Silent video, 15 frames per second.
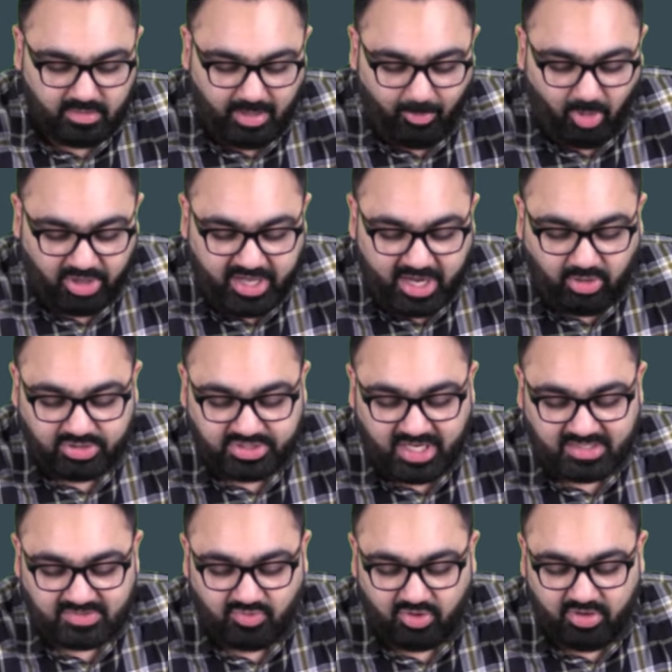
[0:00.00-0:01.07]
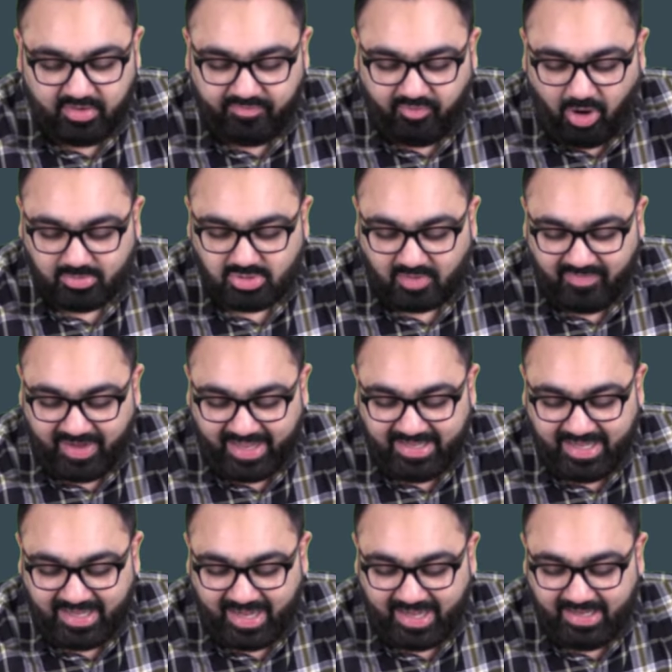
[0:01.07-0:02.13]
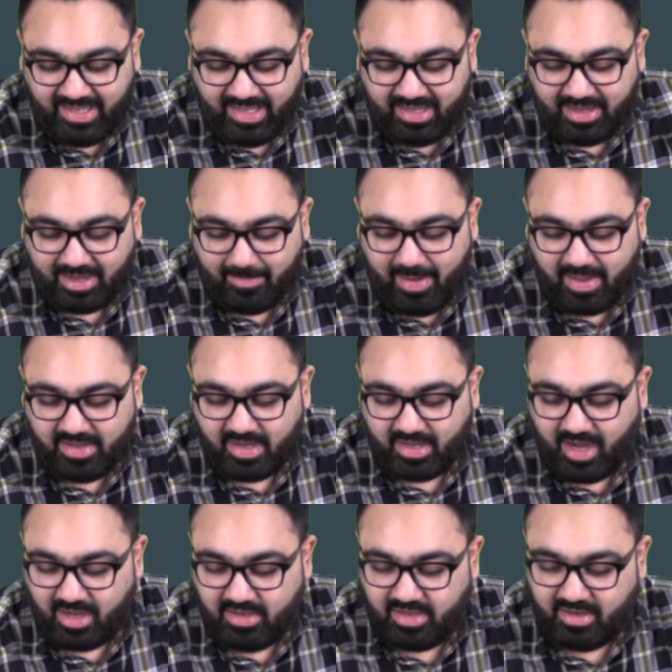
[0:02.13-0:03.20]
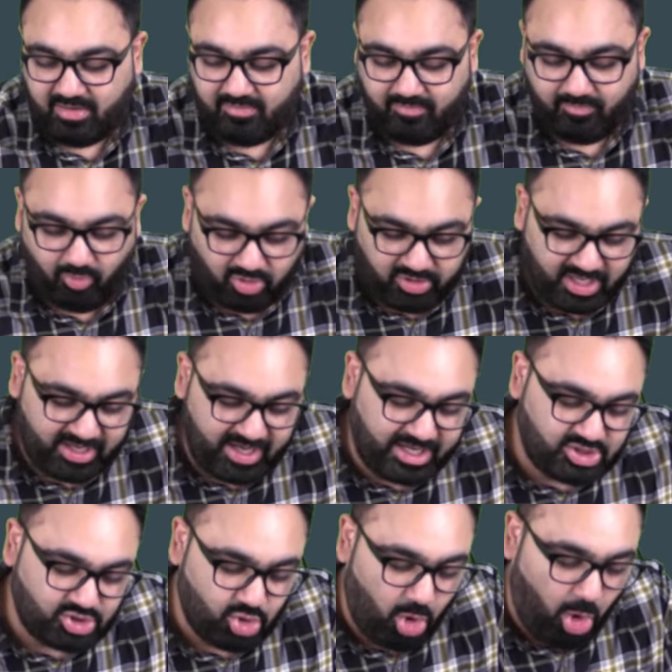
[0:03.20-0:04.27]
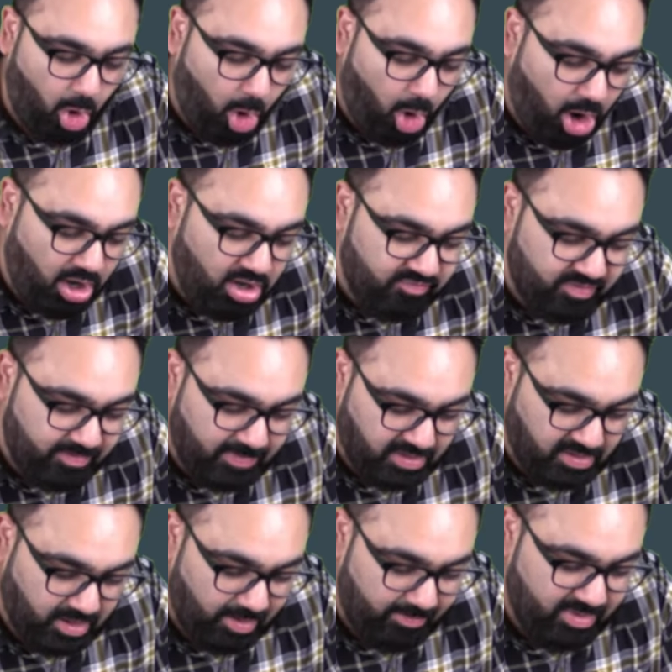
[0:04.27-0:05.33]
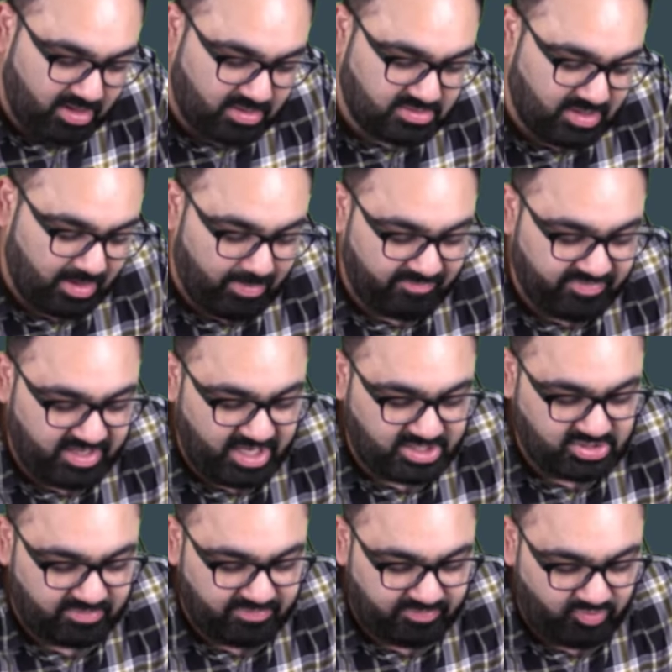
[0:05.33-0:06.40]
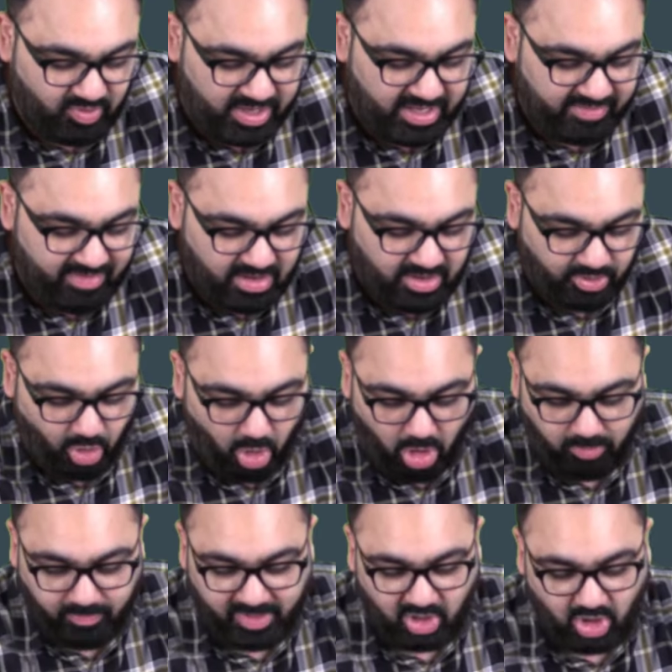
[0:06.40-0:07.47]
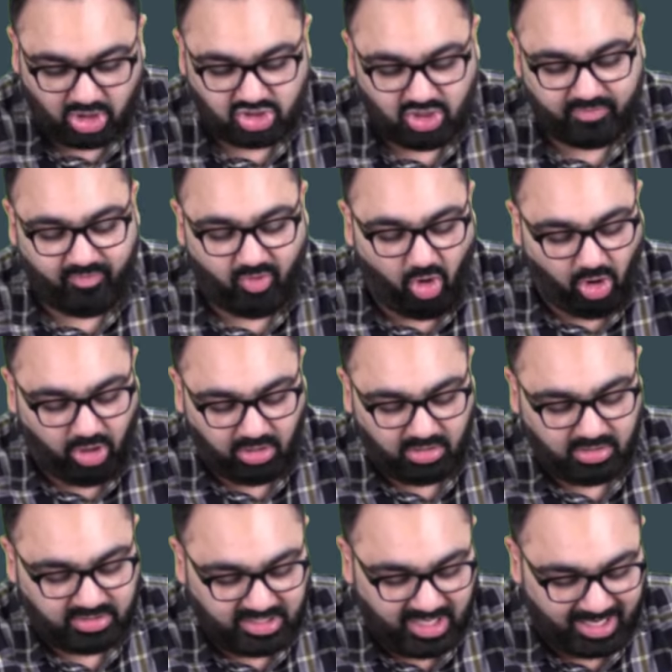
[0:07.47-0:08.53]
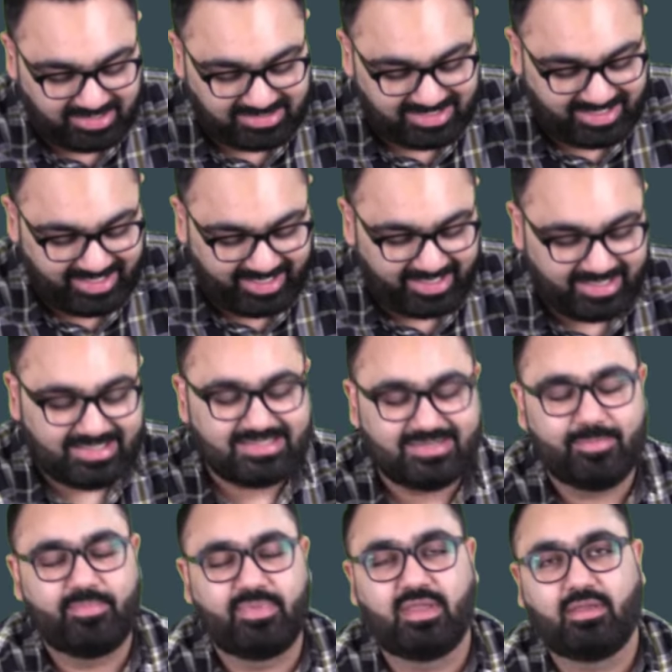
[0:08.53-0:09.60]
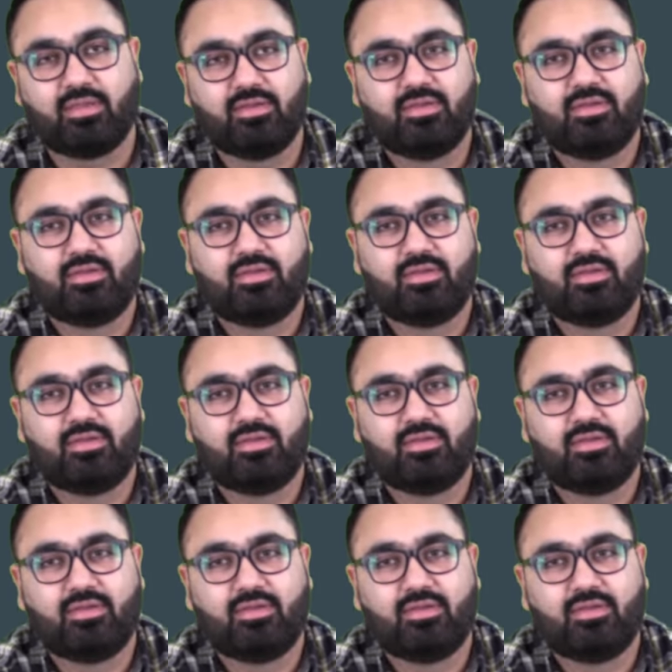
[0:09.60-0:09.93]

The Montego Chelmsford reforms of 1919 recommended granting voting rights to all women above the age of 21. Wrong, because of all. The answer here is B.